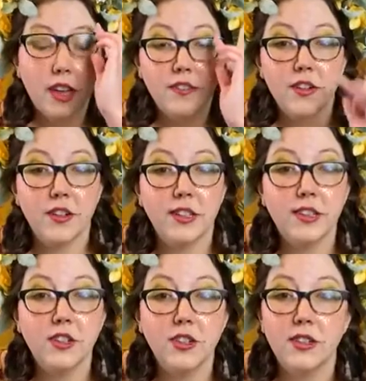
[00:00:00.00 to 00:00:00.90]
ever, this
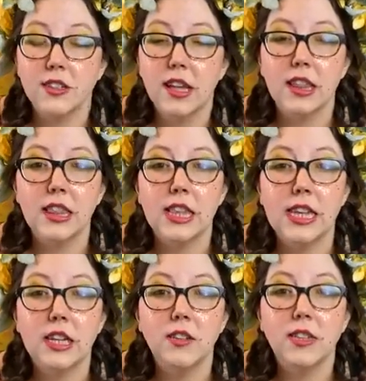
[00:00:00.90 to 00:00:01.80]
is just a
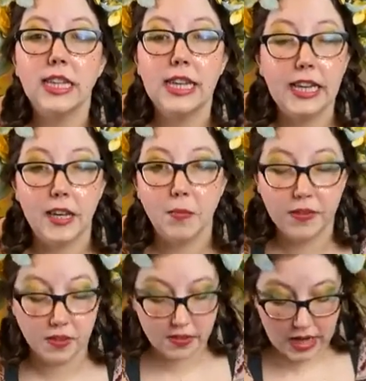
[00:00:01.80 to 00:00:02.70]
little tip,
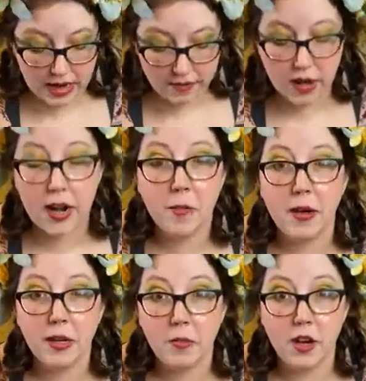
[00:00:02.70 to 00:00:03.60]
if you're ever out
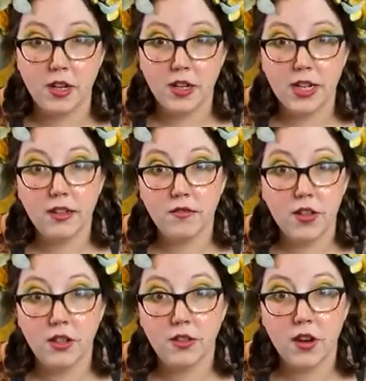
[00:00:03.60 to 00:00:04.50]
buying pottery
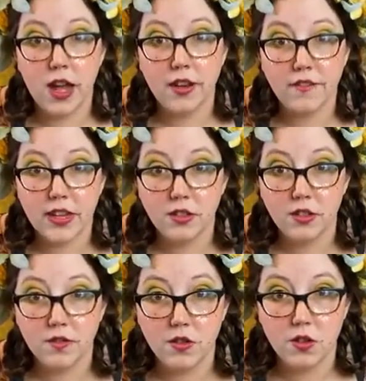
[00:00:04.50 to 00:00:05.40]
and you're at a
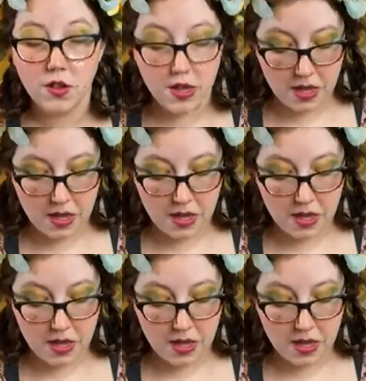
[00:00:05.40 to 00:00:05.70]
festival,